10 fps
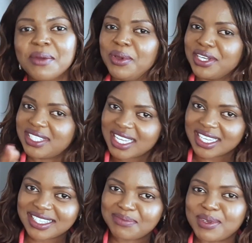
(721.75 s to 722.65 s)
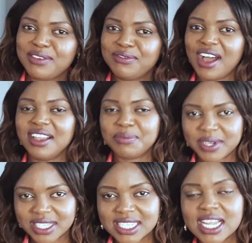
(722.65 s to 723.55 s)
Persist, pivot,
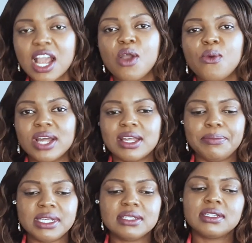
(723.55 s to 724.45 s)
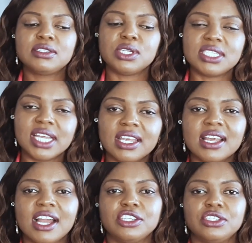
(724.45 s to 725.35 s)
persist. What that means is you're taking
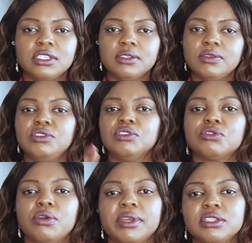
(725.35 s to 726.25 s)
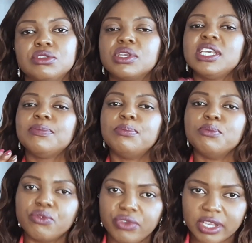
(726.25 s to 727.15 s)
action, you're growing. So keep
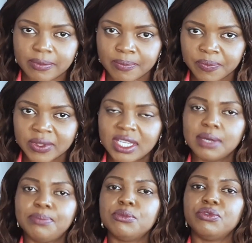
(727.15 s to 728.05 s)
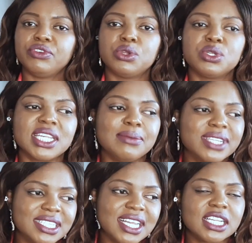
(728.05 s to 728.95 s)
moving. Keep moving. Don't say, I'm
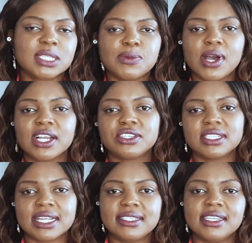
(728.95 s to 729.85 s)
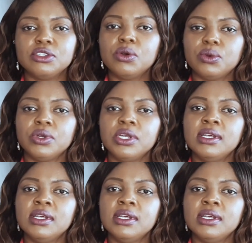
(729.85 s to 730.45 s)
just taking small action. That's it. No.